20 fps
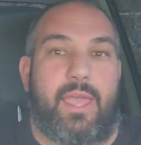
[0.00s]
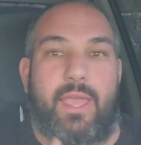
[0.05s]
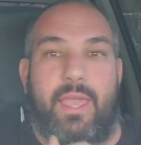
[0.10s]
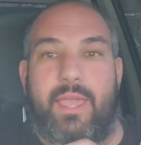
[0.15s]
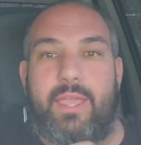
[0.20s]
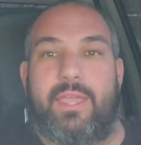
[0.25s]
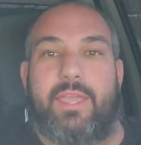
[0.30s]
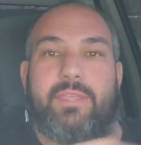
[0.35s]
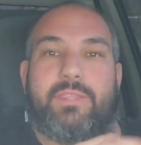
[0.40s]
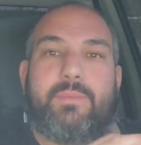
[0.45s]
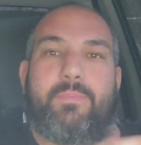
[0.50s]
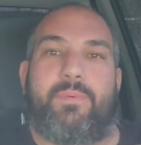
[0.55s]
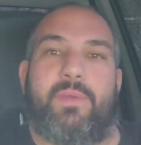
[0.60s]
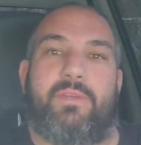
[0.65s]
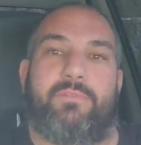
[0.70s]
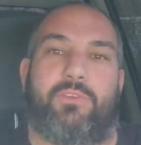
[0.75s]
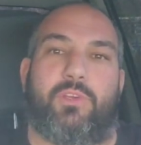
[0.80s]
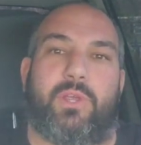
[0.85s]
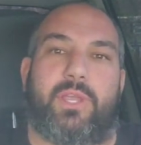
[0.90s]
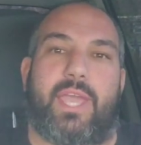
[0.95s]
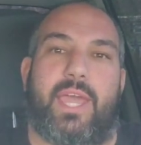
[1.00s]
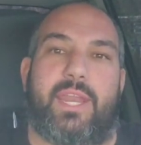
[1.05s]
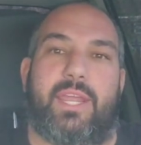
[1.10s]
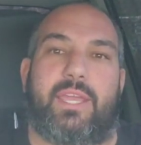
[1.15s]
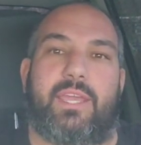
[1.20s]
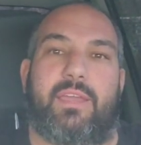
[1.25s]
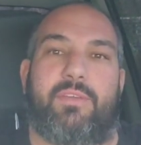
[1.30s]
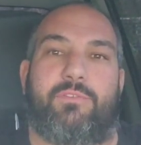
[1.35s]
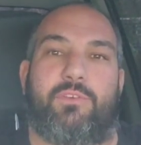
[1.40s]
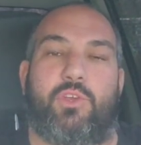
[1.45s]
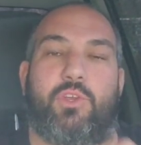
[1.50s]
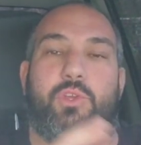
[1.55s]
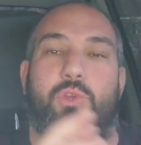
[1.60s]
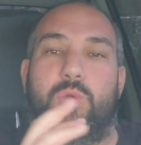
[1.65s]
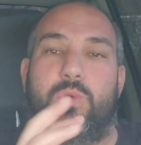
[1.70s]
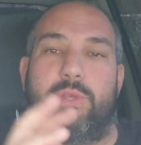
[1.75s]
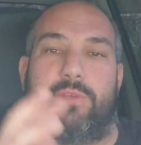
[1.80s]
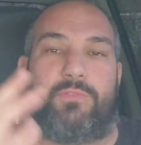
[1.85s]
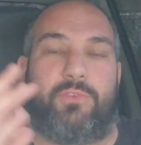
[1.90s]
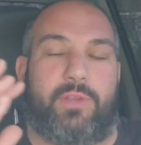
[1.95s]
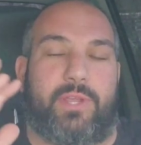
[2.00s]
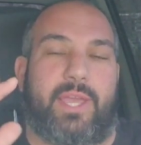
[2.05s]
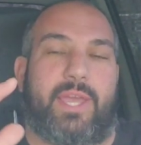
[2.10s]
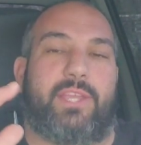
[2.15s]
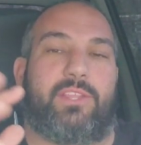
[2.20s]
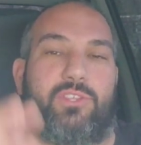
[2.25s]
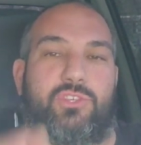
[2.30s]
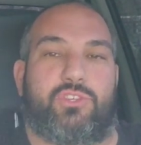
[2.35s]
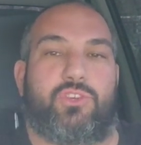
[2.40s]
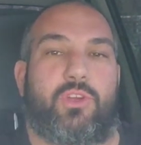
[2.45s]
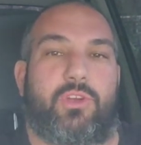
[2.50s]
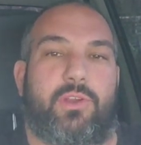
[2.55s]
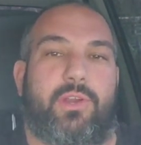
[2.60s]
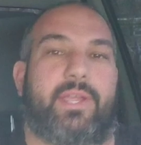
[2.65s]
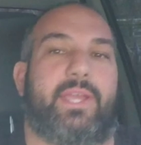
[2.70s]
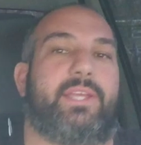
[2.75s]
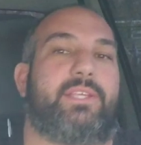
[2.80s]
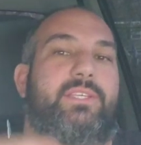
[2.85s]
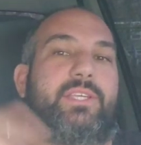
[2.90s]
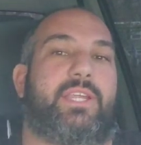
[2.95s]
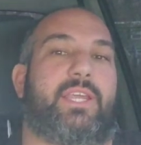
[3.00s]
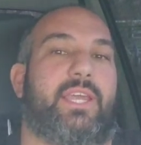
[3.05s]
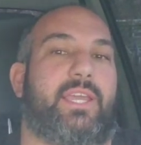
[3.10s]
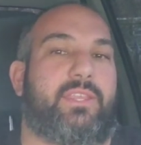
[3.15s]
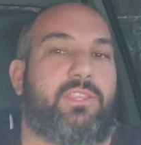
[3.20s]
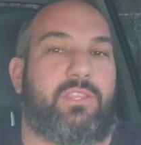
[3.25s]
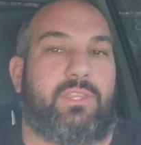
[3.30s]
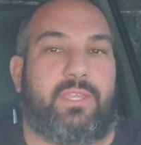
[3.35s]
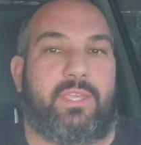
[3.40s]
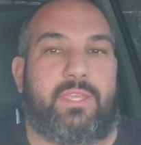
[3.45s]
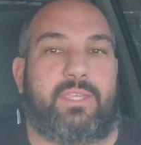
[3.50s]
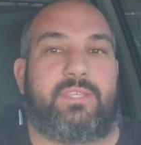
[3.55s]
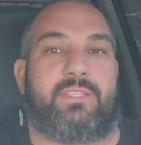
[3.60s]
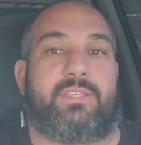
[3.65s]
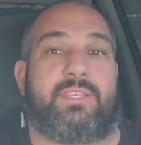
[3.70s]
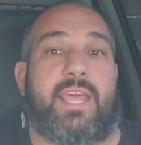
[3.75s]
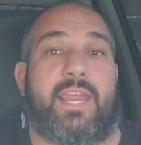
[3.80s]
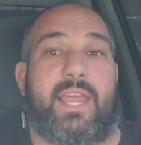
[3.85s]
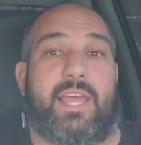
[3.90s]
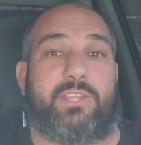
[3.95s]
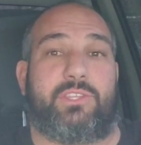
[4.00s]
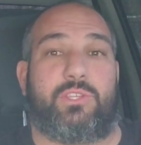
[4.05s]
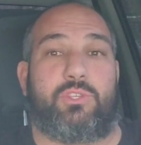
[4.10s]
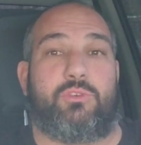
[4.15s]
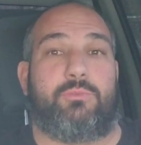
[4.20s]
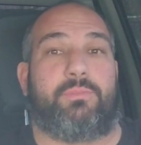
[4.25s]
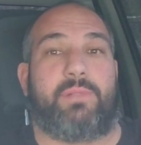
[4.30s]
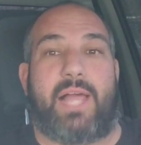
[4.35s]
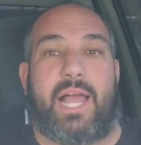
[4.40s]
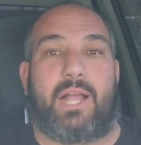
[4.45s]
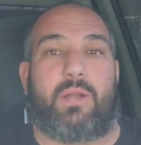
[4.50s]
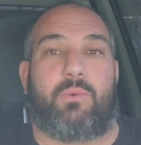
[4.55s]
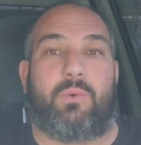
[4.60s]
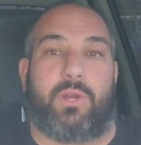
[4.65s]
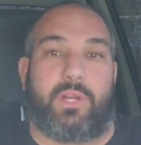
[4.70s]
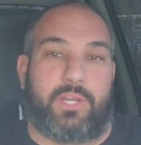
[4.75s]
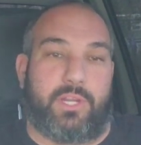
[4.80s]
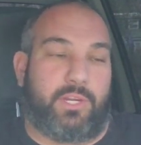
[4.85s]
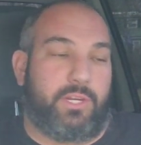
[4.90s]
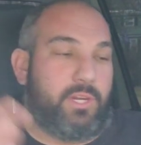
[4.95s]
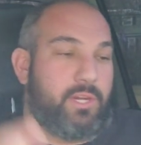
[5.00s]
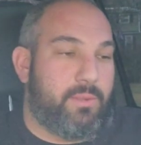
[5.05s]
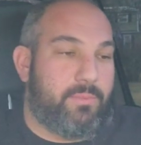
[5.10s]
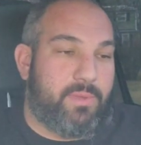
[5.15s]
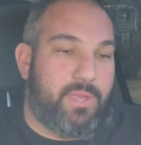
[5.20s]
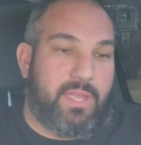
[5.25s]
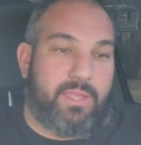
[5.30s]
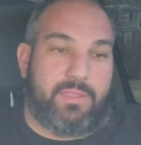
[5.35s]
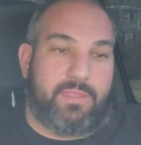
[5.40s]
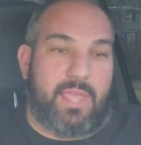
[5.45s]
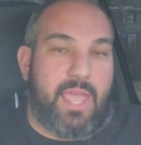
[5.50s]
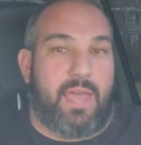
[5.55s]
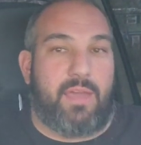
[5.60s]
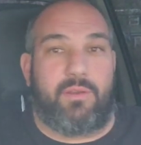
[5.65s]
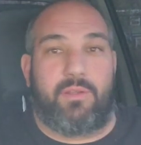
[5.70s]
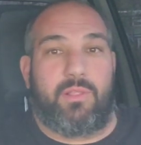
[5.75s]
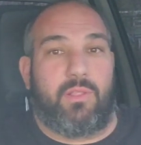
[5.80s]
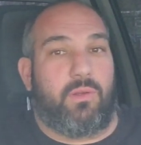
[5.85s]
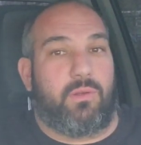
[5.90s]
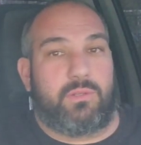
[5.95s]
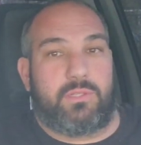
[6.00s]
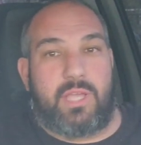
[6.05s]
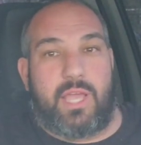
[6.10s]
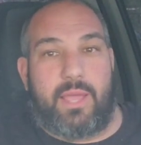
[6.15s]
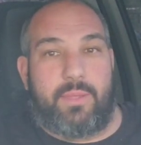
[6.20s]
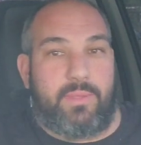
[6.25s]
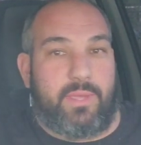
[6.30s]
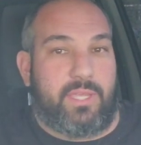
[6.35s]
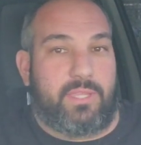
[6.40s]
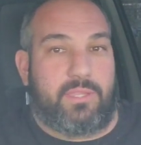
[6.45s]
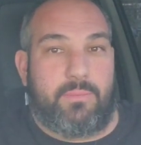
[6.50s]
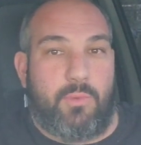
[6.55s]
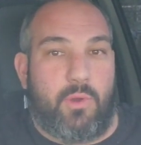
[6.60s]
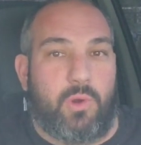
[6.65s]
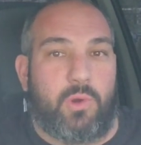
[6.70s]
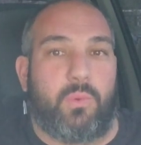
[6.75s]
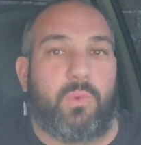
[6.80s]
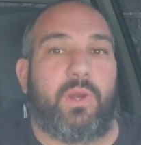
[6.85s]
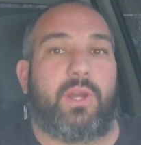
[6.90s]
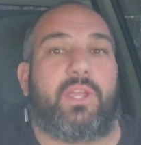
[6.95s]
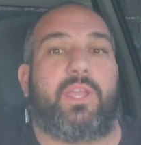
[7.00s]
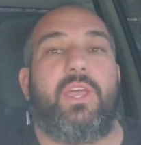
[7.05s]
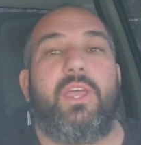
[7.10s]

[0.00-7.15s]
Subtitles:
It depends. If you're getting the stroker kit and sending it sent out to do block work, you're going to be down a long time to get the motor work.